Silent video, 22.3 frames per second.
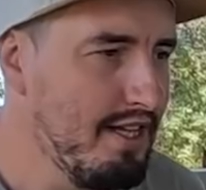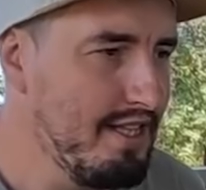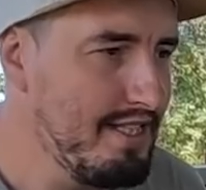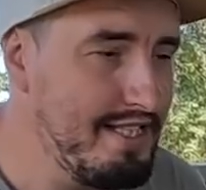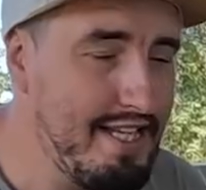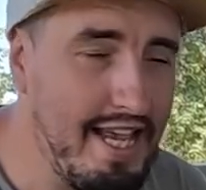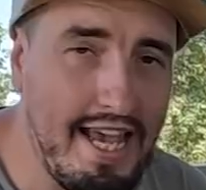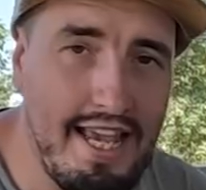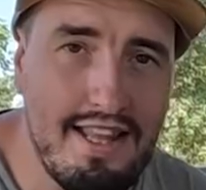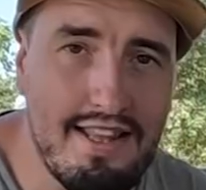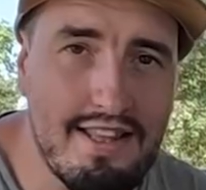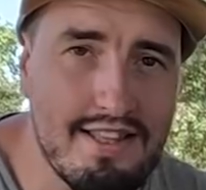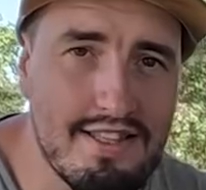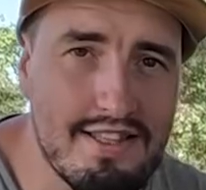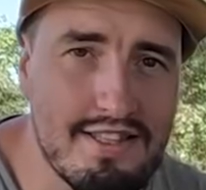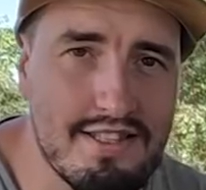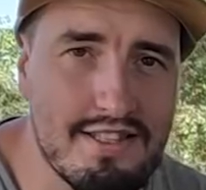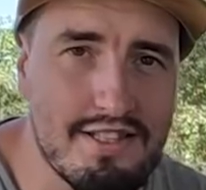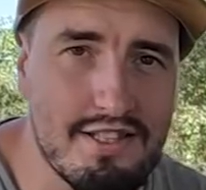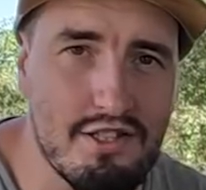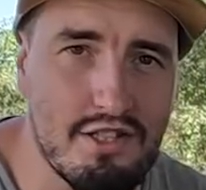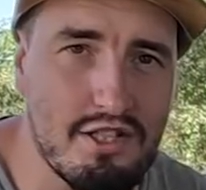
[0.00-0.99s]

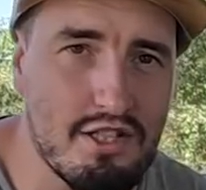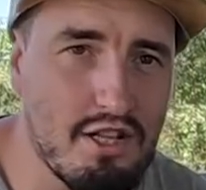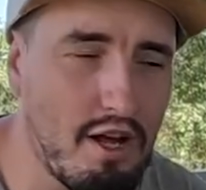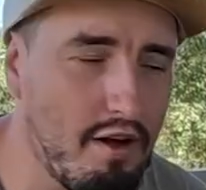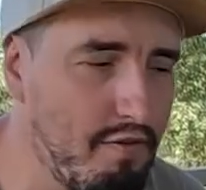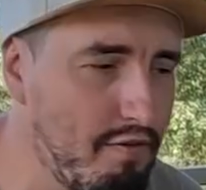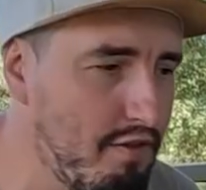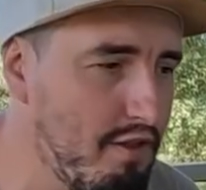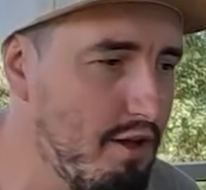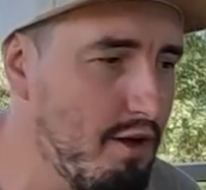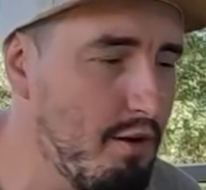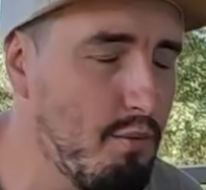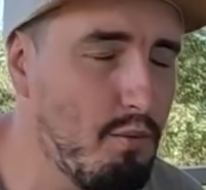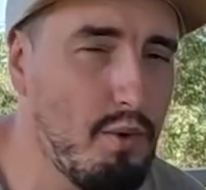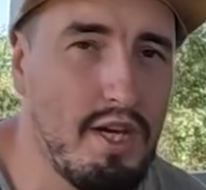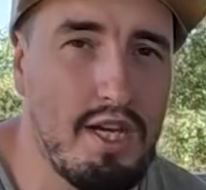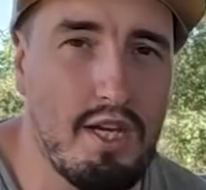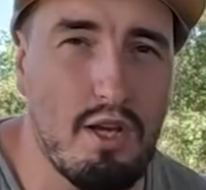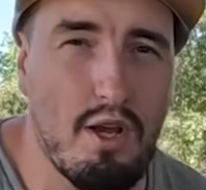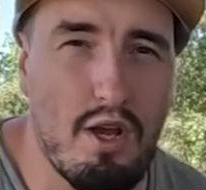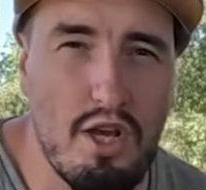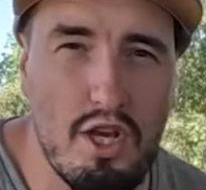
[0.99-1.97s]
tins and stuff that
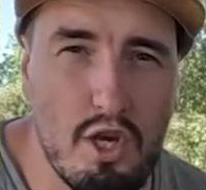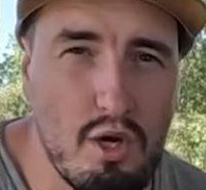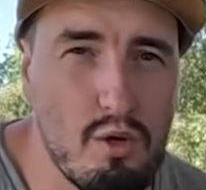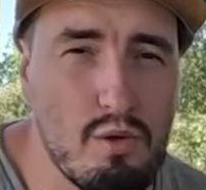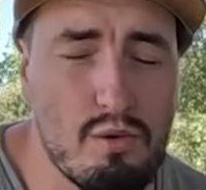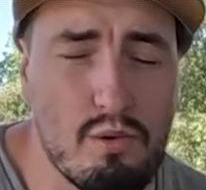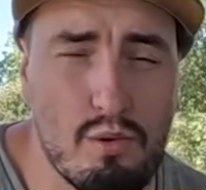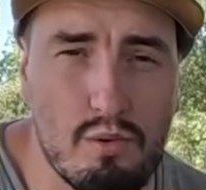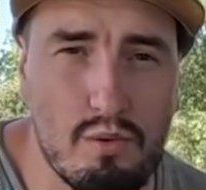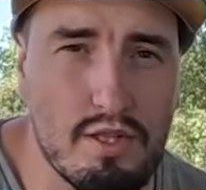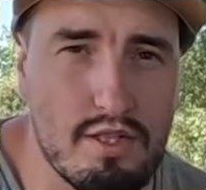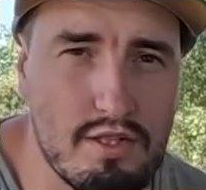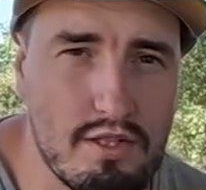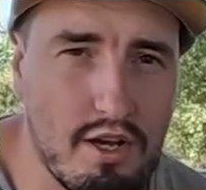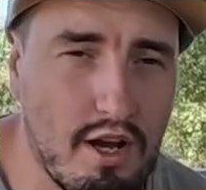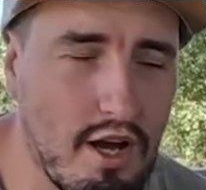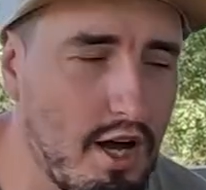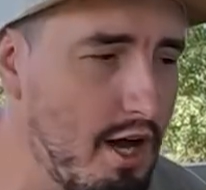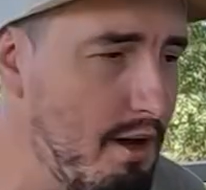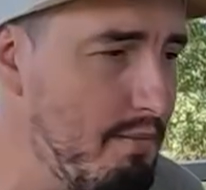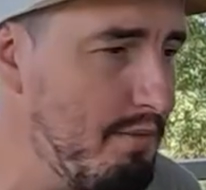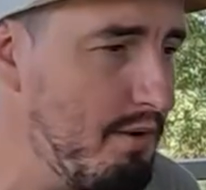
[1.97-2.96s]
we use all the
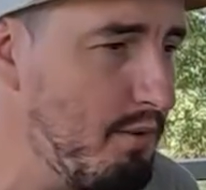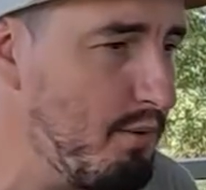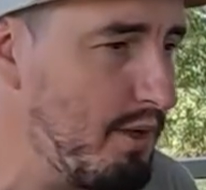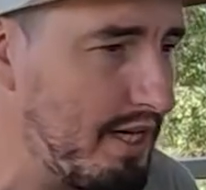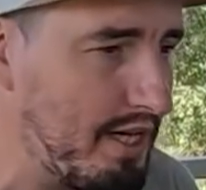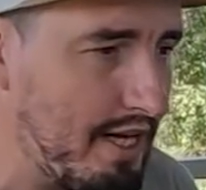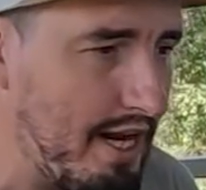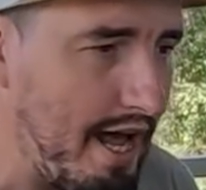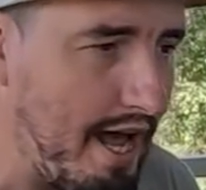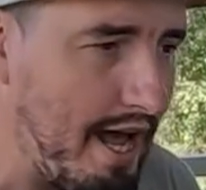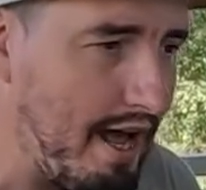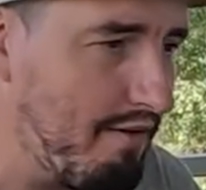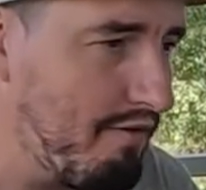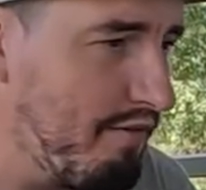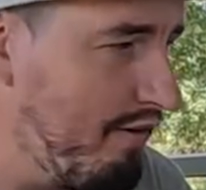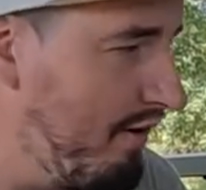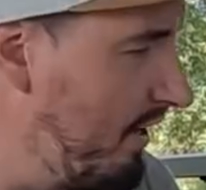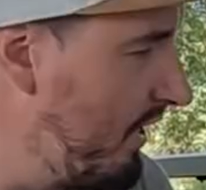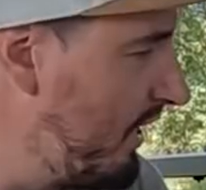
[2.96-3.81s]
time that we can have